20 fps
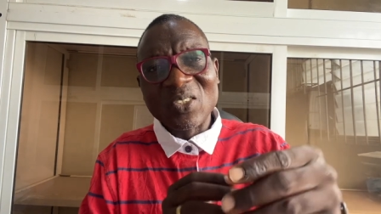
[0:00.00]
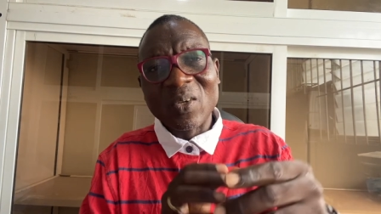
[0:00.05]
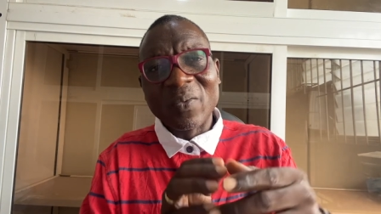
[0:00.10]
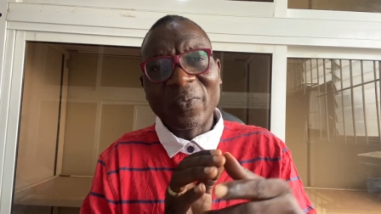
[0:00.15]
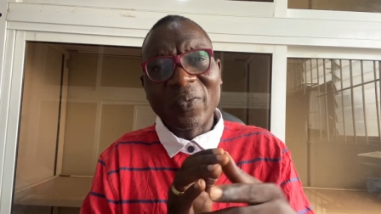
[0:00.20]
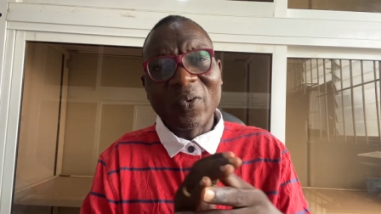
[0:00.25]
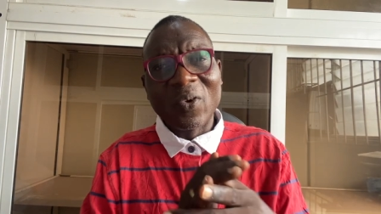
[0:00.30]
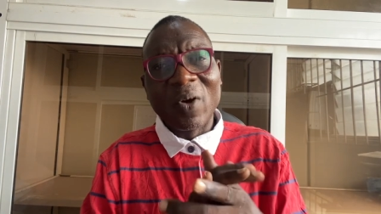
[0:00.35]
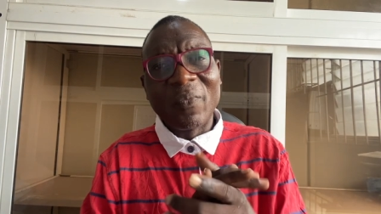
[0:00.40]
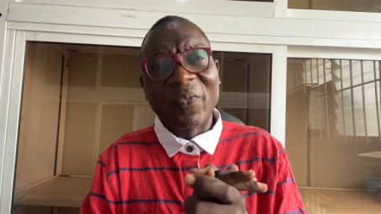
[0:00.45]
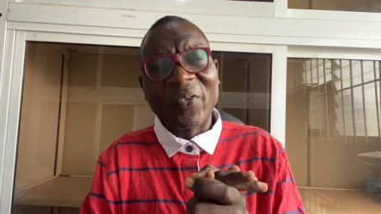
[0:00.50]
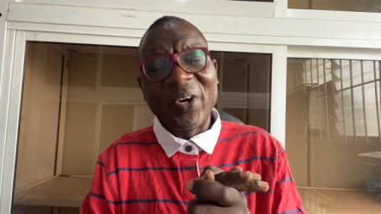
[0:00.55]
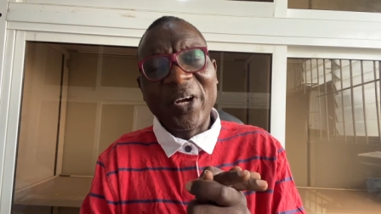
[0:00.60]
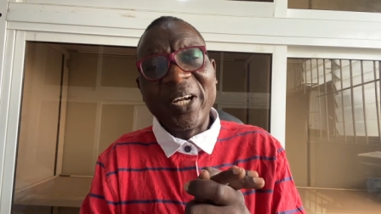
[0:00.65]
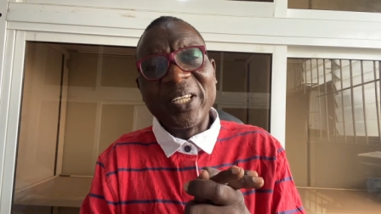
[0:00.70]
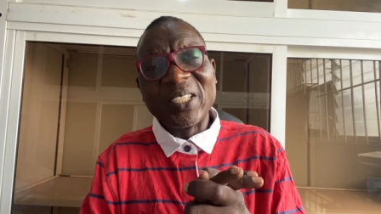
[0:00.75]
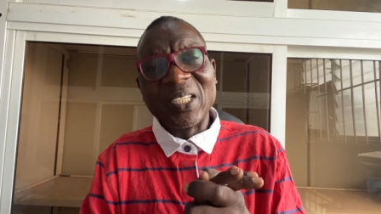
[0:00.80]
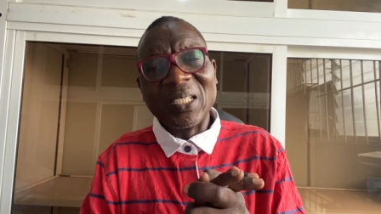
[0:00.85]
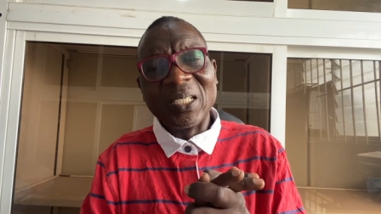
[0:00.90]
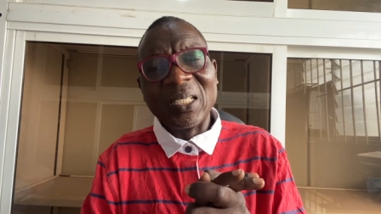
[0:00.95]
of, of
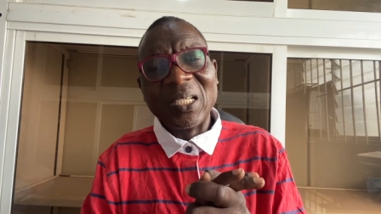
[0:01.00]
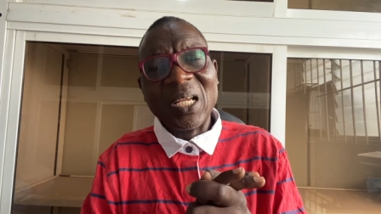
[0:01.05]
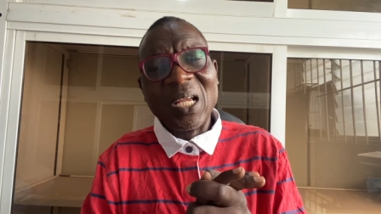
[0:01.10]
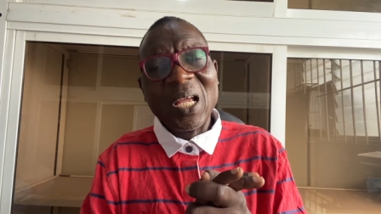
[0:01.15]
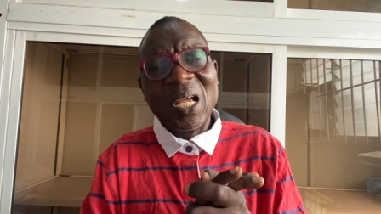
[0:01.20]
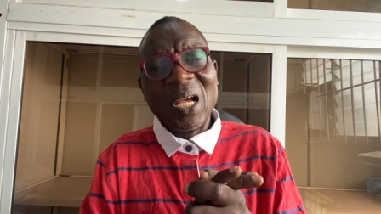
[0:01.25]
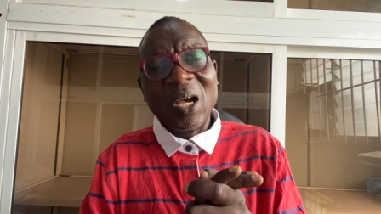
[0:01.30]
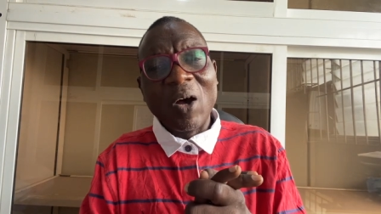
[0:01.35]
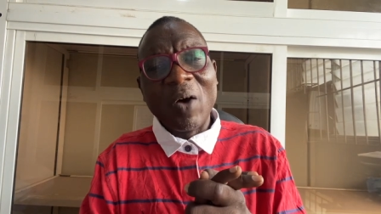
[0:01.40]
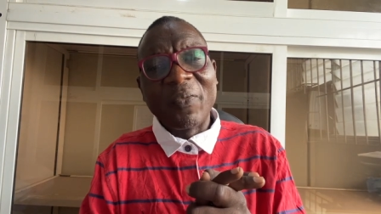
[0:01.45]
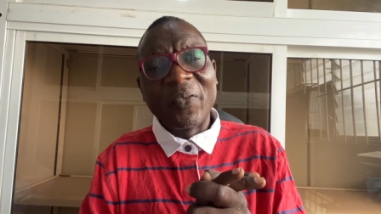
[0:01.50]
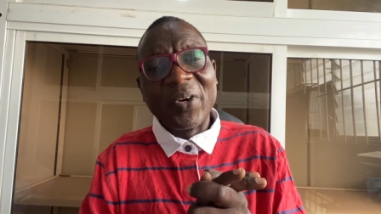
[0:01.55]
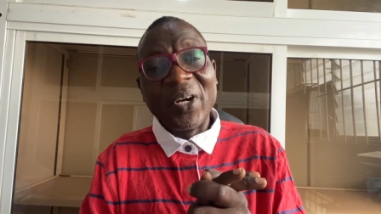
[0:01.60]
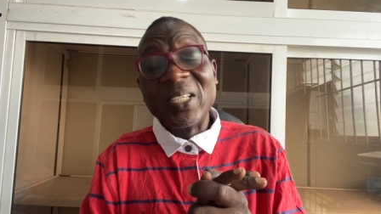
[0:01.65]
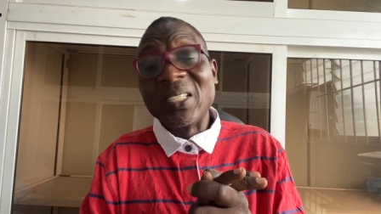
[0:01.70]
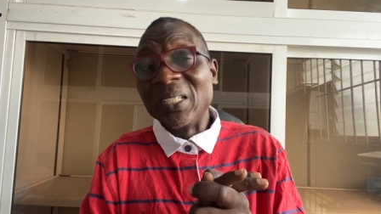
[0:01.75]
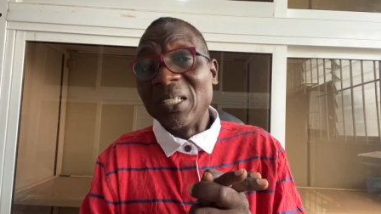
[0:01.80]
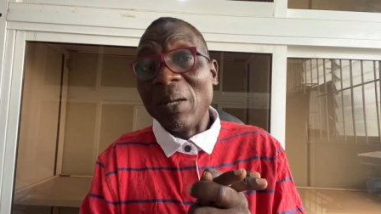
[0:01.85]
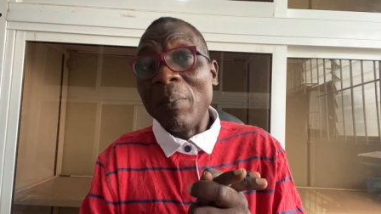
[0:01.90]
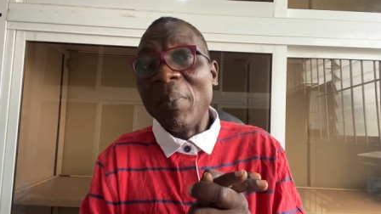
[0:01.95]
creating, of
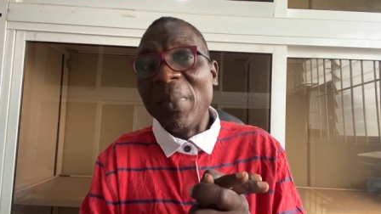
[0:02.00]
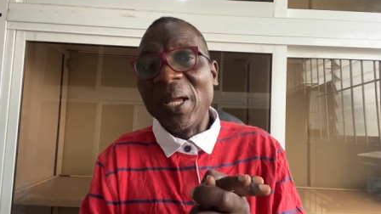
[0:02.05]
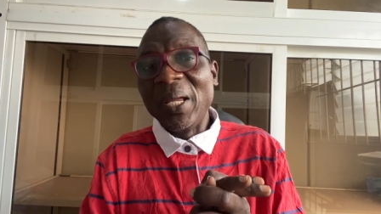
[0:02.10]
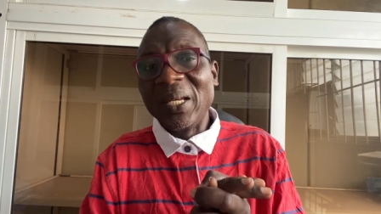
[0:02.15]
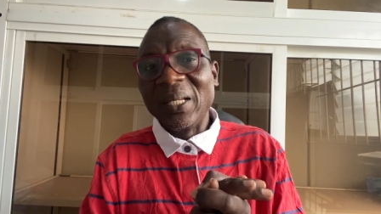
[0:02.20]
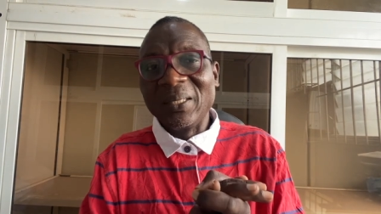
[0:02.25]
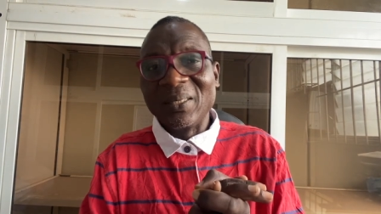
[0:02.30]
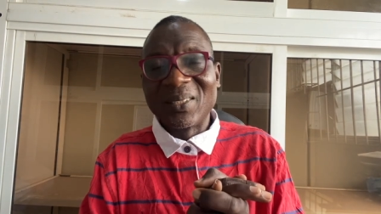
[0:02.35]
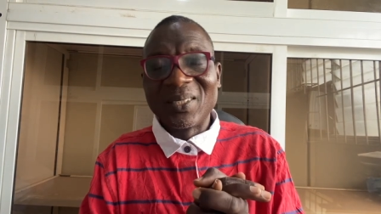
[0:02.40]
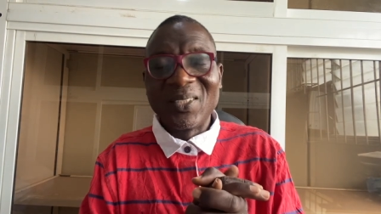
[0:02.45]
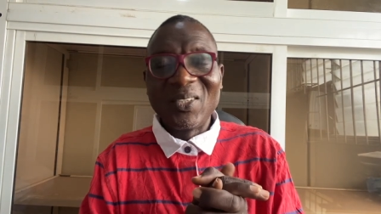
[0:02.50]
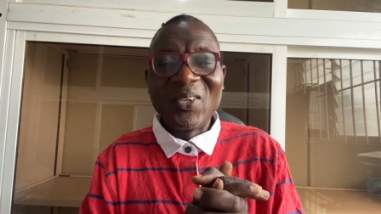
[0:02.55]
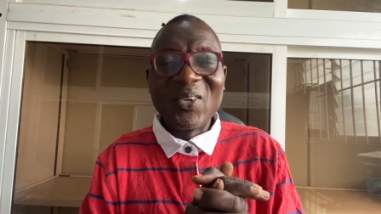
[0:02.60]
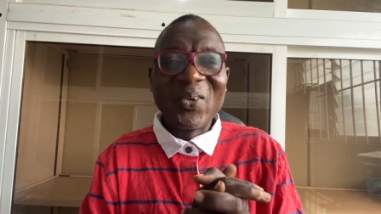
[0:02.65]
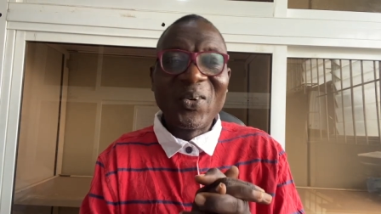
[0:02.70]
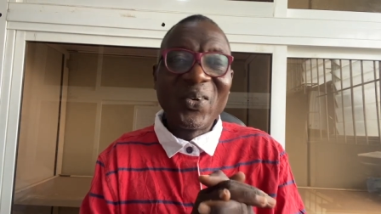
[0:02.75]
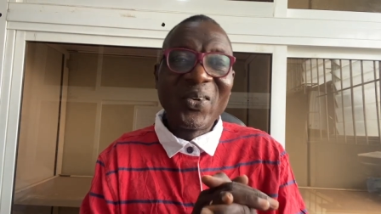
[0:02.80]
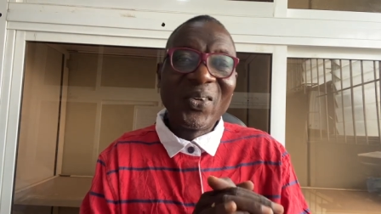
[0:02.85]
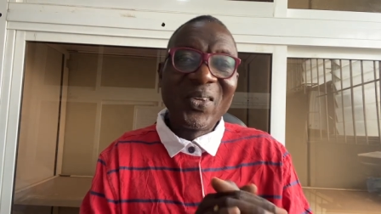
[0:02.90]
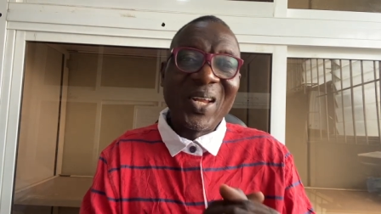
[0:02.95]
creating the meanings. You
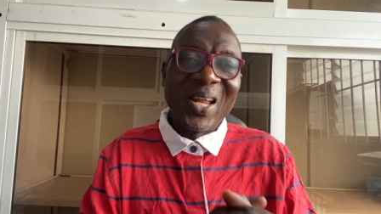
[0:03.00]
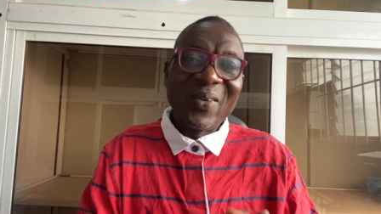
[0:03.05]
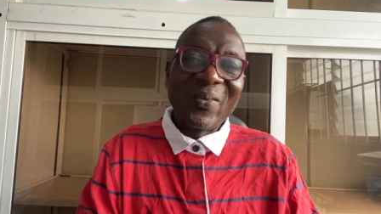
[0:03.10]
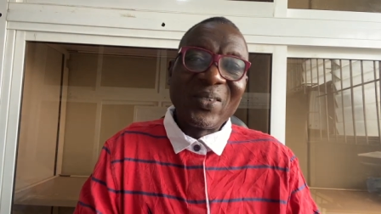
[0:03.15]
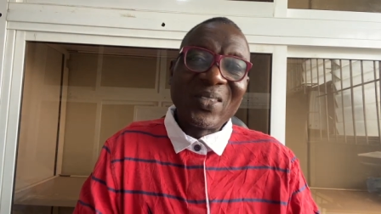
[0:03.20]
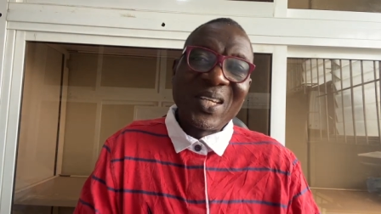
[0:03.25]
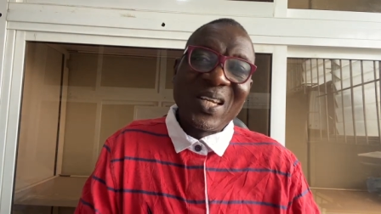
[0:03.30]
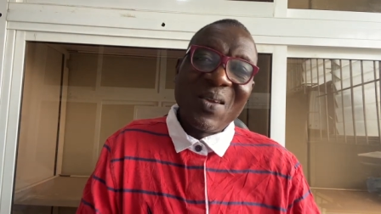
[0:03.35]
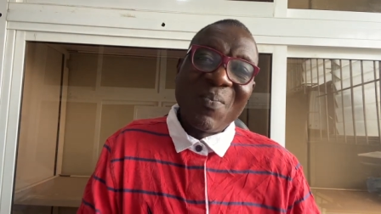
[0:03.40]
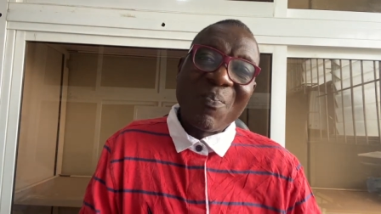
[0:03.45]
know, like we say in